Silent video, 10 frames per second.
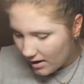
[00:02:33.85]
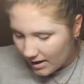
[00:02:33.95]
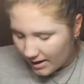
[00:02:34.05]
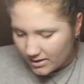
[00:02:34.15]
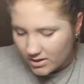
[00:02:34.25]

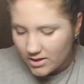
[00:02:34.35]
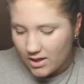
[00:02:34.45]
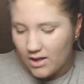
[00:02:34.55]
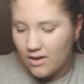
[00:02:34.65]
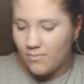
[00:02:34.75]
and
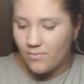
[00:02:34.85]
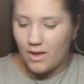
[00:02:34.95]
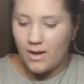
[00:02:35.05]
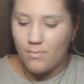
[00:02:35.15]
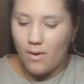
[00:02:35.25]

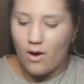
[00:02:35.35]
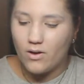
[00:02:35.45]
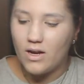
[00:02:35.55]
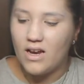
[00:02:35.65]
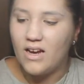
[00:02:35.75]
I
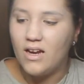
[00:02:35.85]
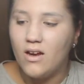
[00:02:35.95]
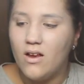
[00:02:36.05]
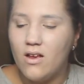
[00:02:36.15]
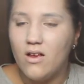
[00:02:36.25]
bought
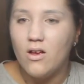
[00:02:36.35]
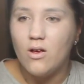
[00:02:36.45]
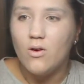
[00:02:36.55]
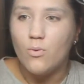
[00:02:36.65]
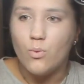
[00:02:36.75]
a
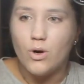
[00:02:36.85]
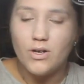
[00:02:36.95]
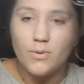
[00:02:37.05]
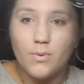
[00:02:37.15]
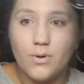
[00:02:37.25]

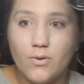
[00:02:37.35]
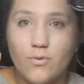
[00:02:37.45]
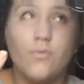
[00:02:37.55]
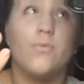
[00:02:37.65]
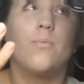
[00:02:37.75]

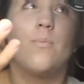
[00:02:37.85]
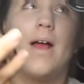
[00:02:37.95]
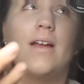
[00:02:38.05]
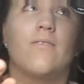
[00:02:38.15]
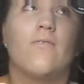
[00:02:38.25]
waterproof
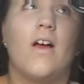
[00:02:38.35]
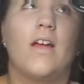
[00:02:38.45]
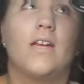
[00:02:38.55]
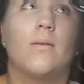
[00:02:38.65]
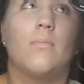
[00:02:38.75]

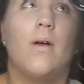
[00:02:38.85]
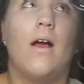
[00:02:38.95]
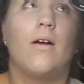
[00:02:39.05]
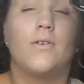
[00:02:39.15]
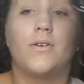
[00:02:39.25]
mattifying
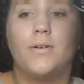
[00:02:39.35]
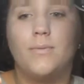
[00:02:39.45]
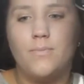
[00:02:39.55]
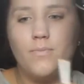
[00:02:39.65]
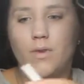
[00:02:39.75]
powder,
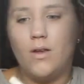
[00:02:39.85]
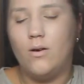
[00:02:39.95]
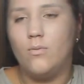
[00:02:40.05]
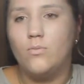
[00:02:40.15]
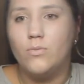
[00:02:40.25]

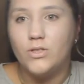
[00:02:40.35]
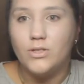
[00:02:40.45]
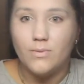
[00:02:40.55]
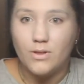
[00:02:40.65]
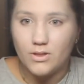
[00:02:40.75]

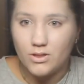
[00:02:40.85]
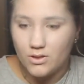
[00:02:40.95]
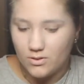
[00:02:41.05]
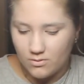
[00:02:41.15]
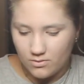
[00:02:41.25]
which I'm going
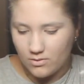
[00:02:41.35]
to